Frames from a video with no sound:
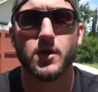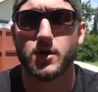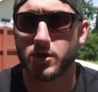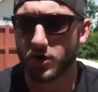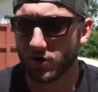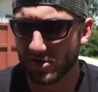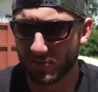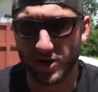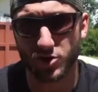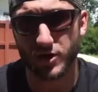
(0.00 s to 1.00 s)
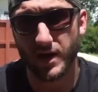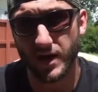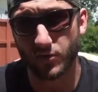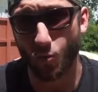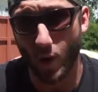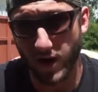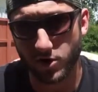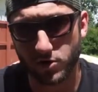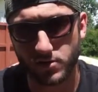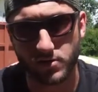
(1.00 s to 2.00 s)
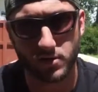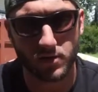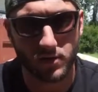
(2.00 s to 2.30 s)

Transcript: you know, especially in waders.